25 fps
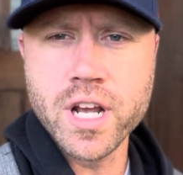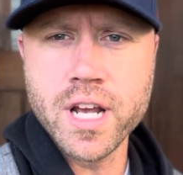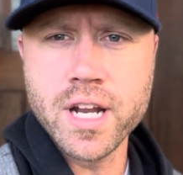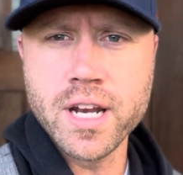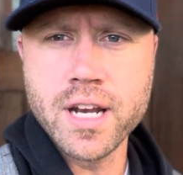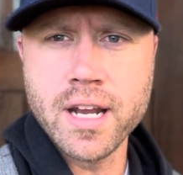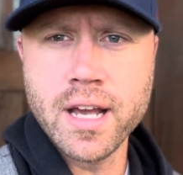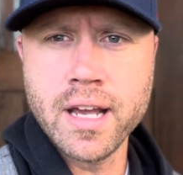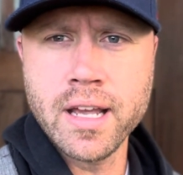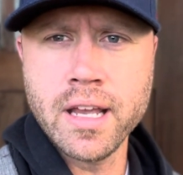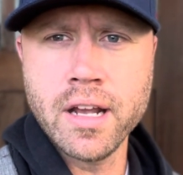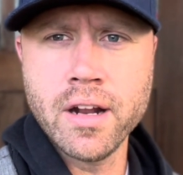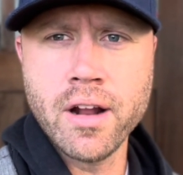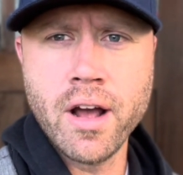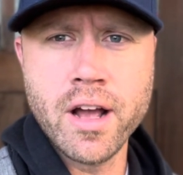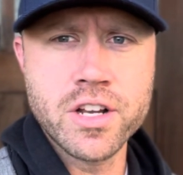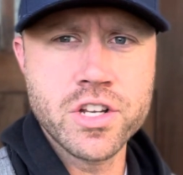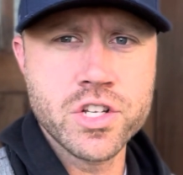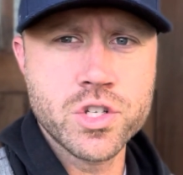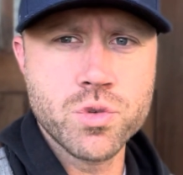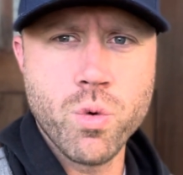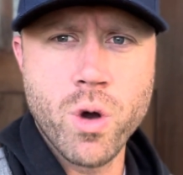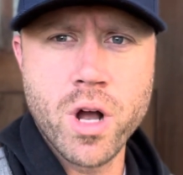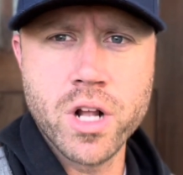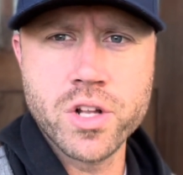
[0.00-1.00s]
And, you know, I
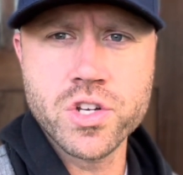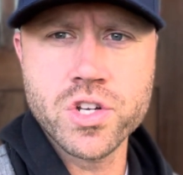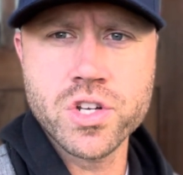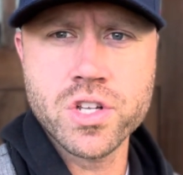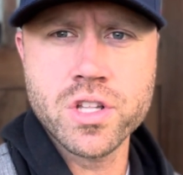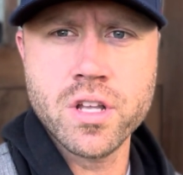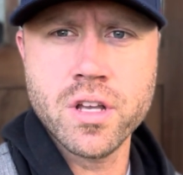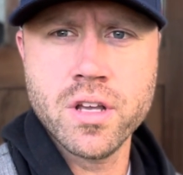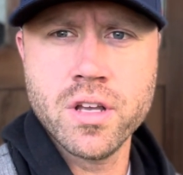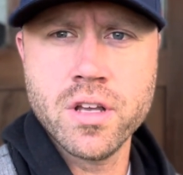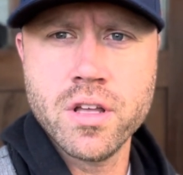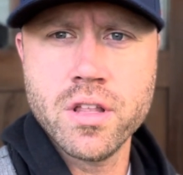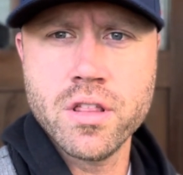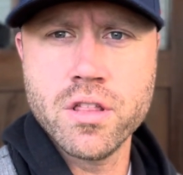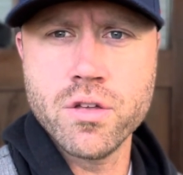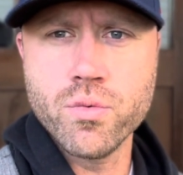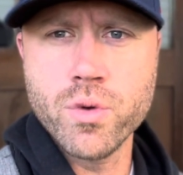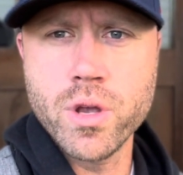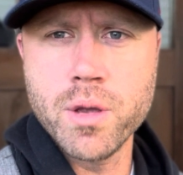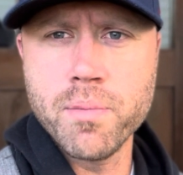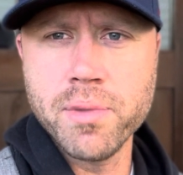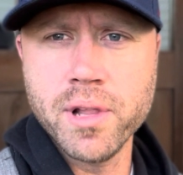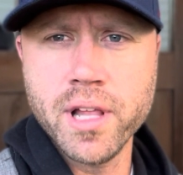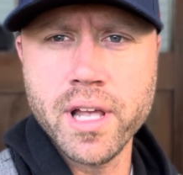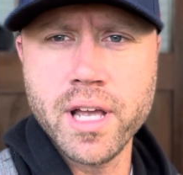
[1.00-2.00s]
just watched the
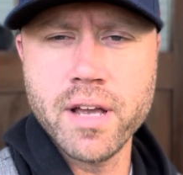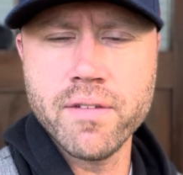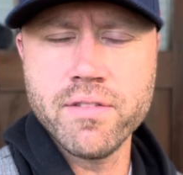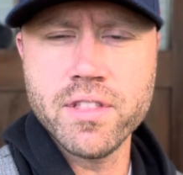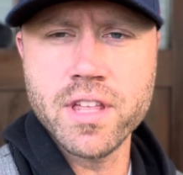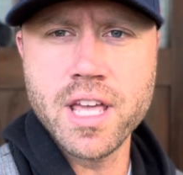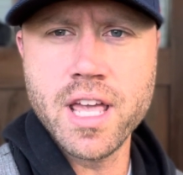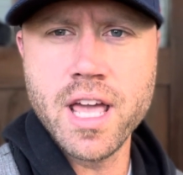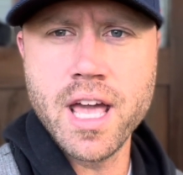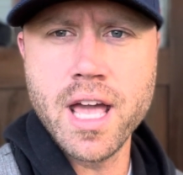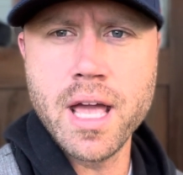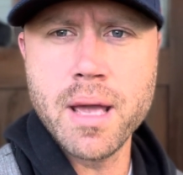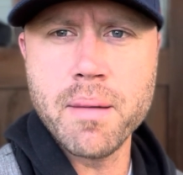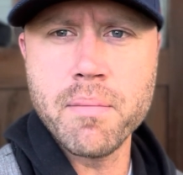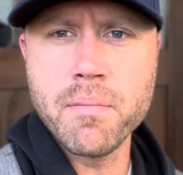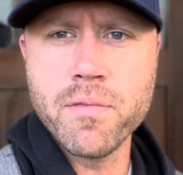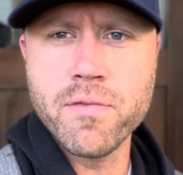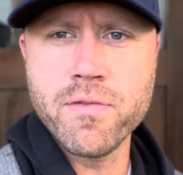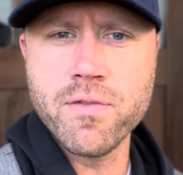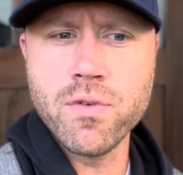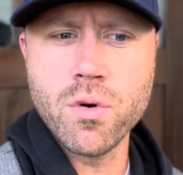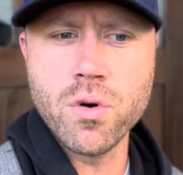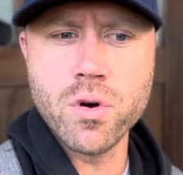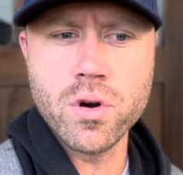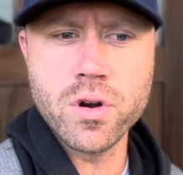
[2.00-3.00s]
replay of the game
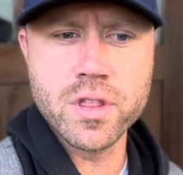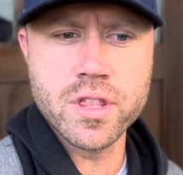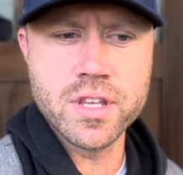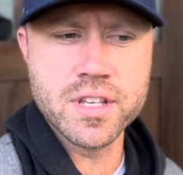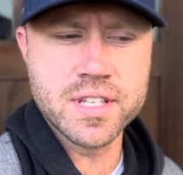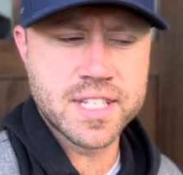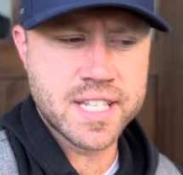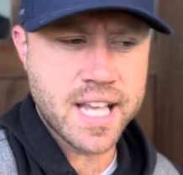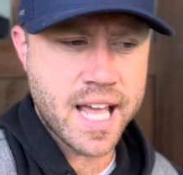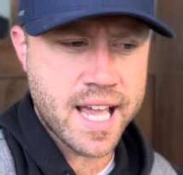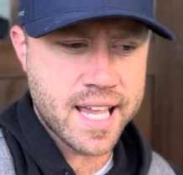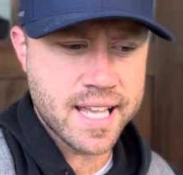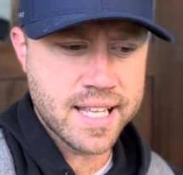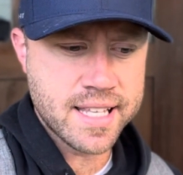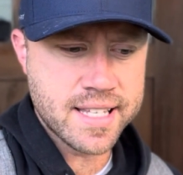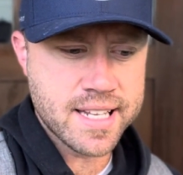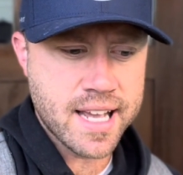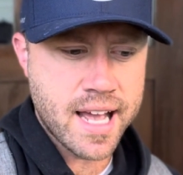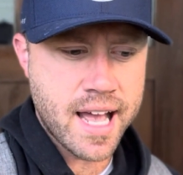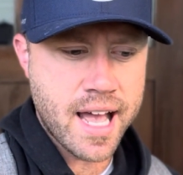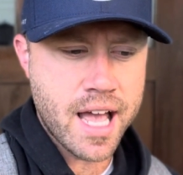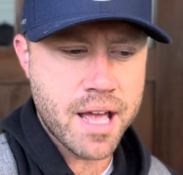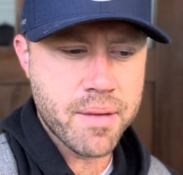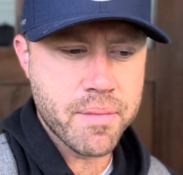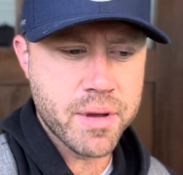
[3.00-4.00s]
for the second
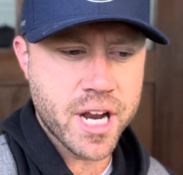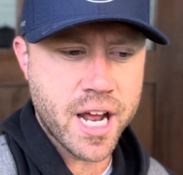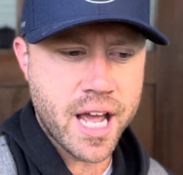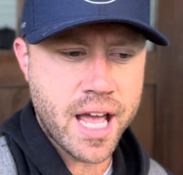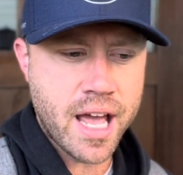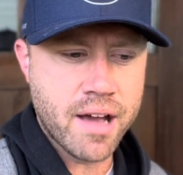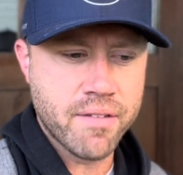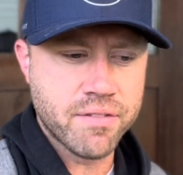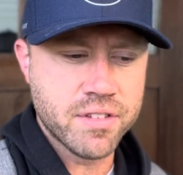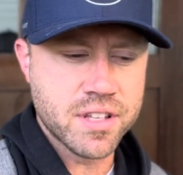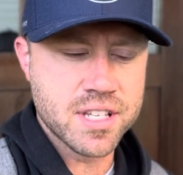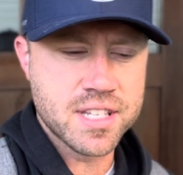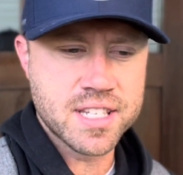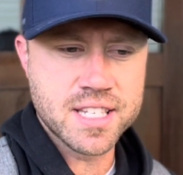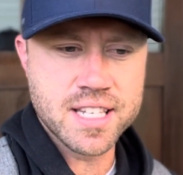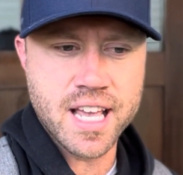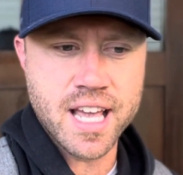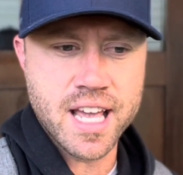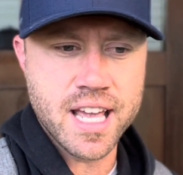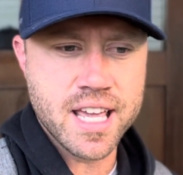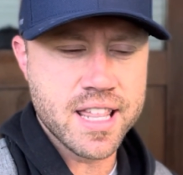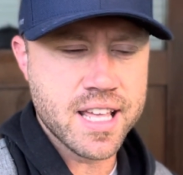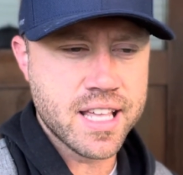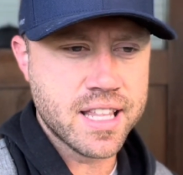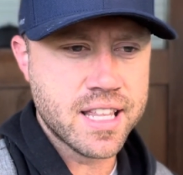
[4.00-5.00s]
time, and I have to
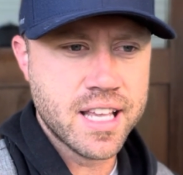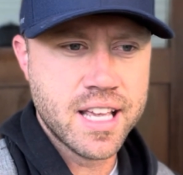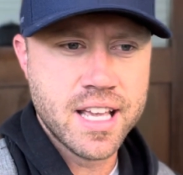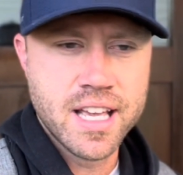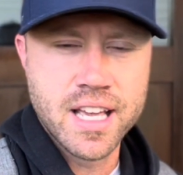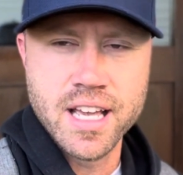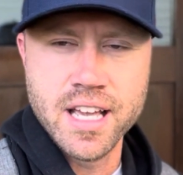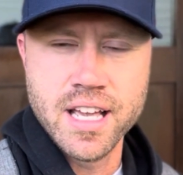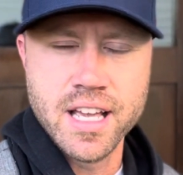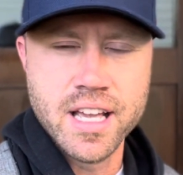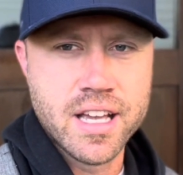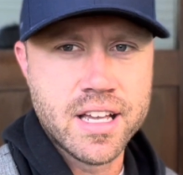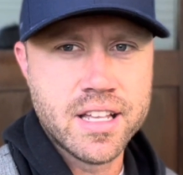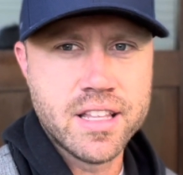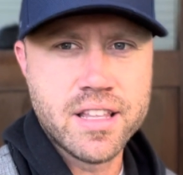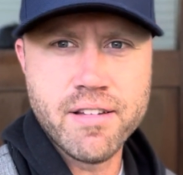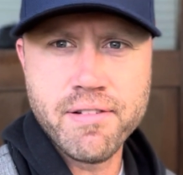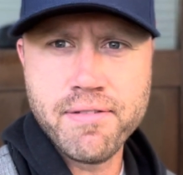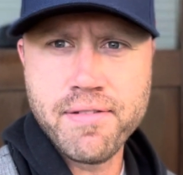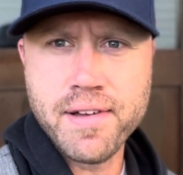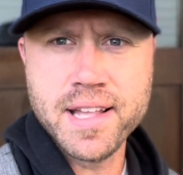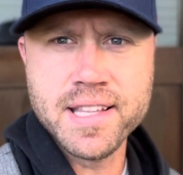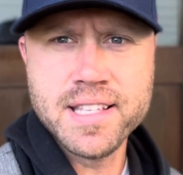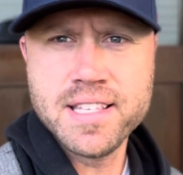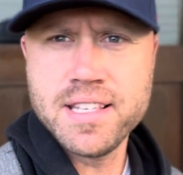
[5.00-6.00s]
say that
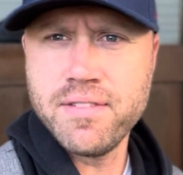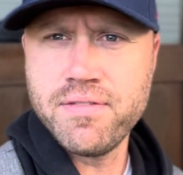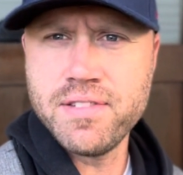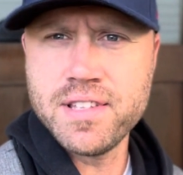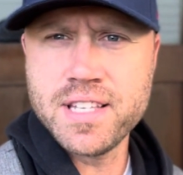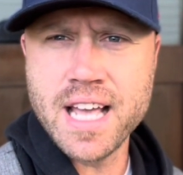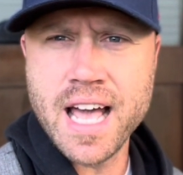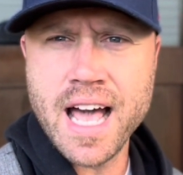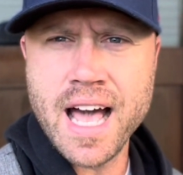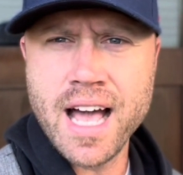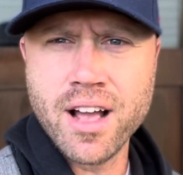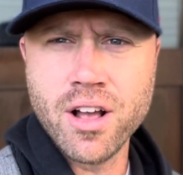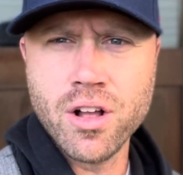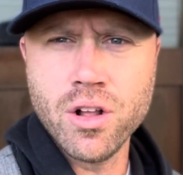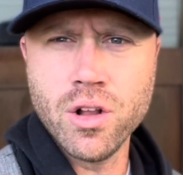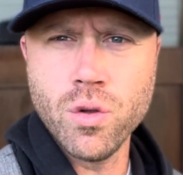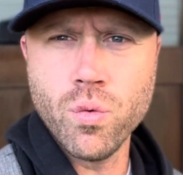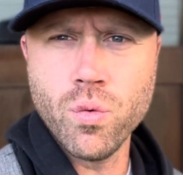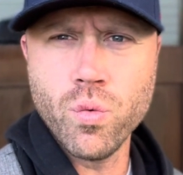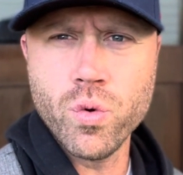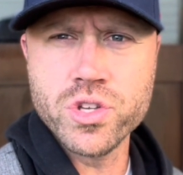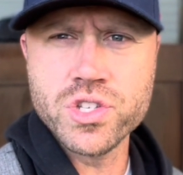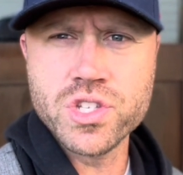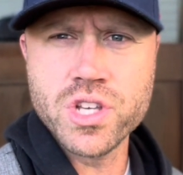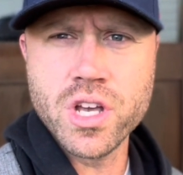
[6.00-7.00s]
defensive
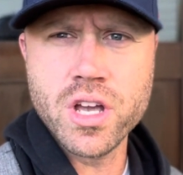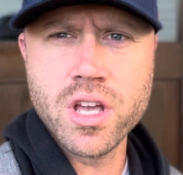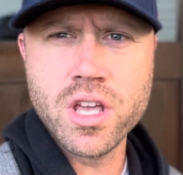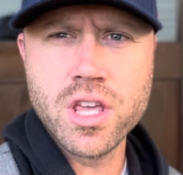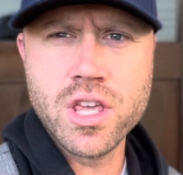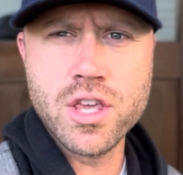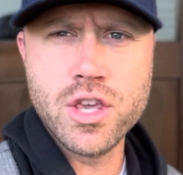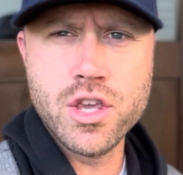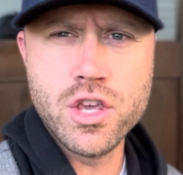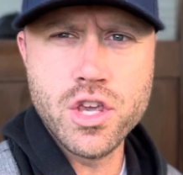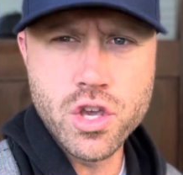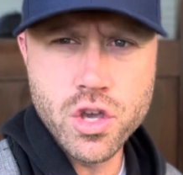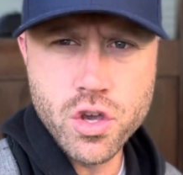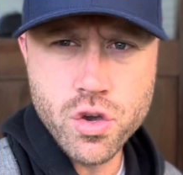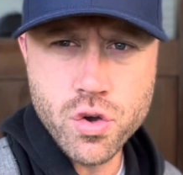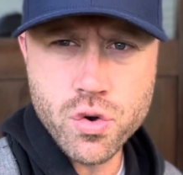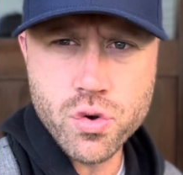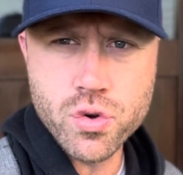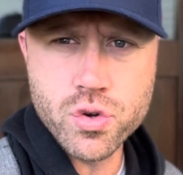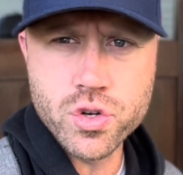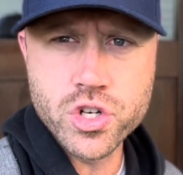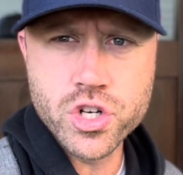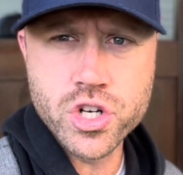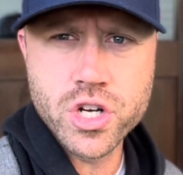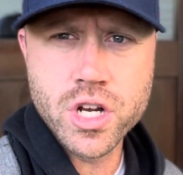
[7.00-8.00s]
tackle was a
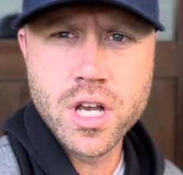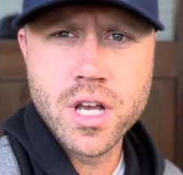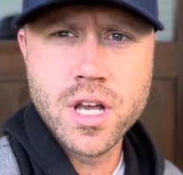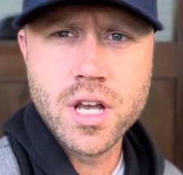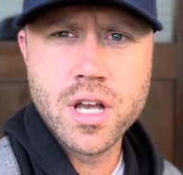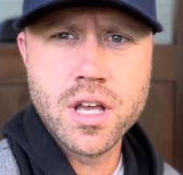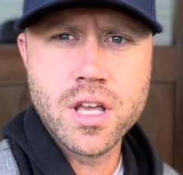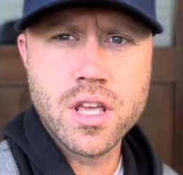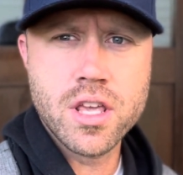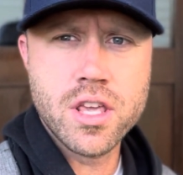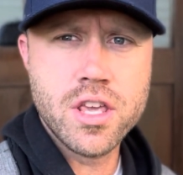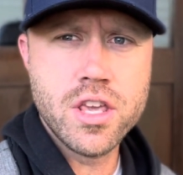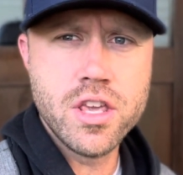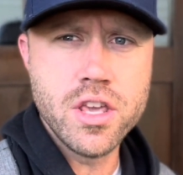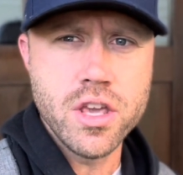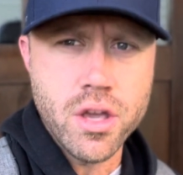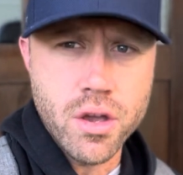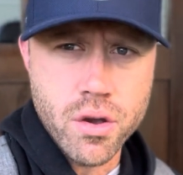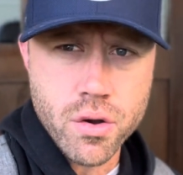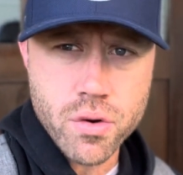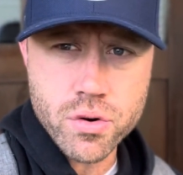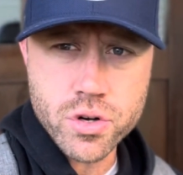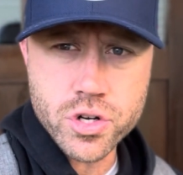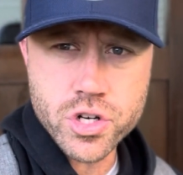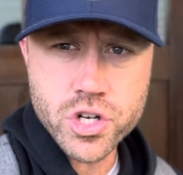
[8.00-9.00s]
huge,
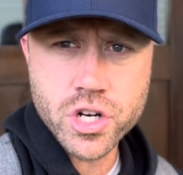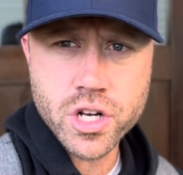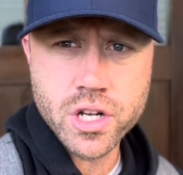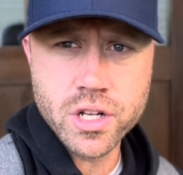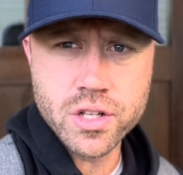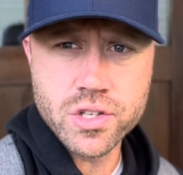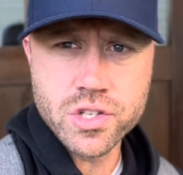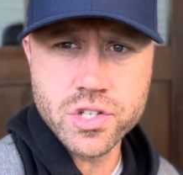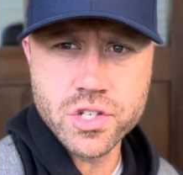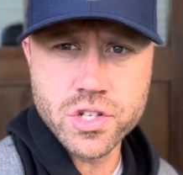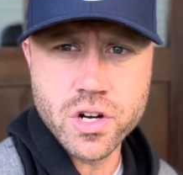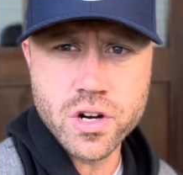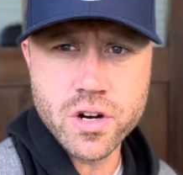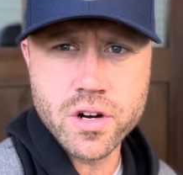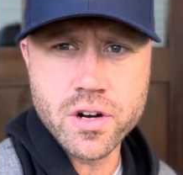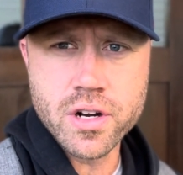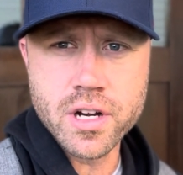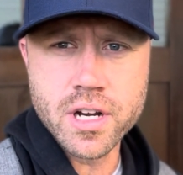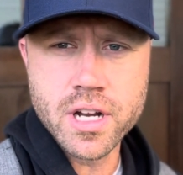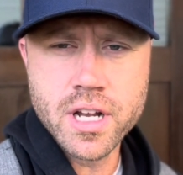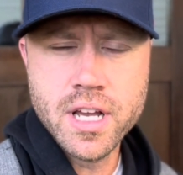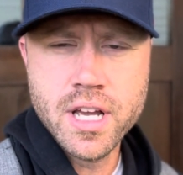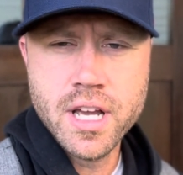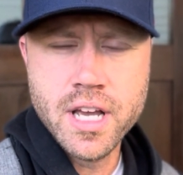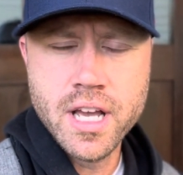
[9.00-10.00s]
huge
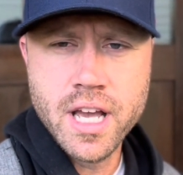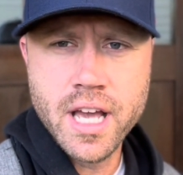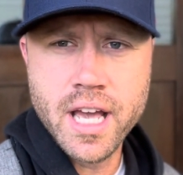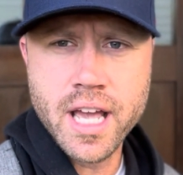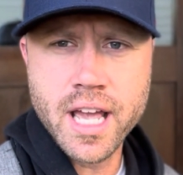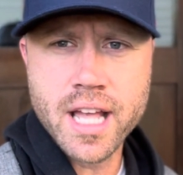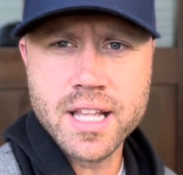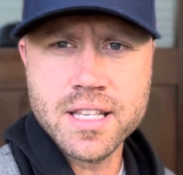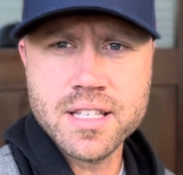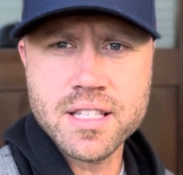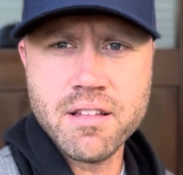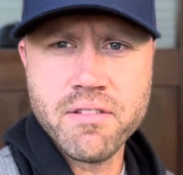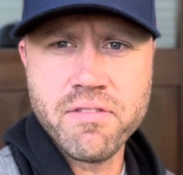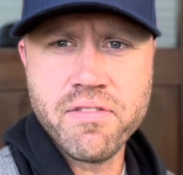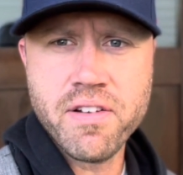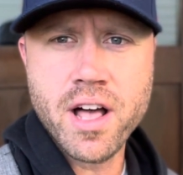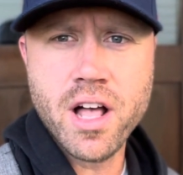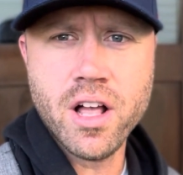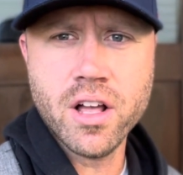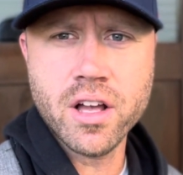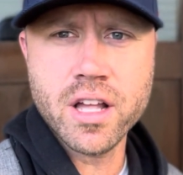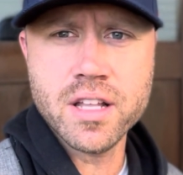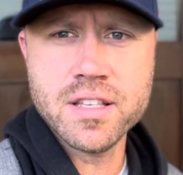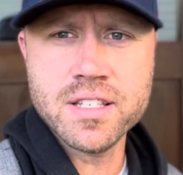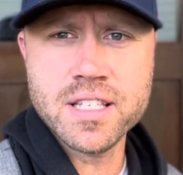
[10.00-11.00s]
concern against the
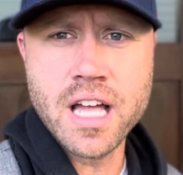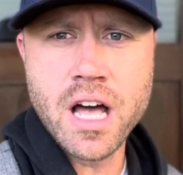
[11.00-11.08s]
Falcons.